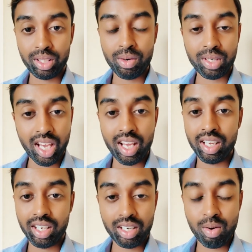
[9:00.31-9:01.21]
without
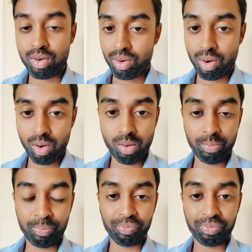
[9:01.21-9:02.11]
carrying doubt to
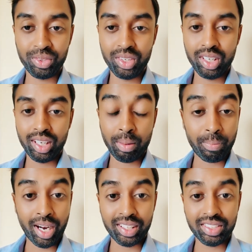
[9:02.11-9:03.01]
home,
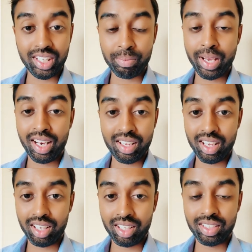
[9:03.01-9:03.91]
practicing
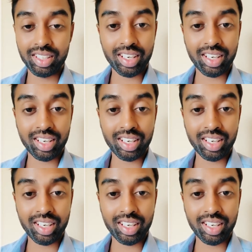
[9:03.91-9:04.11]
manual,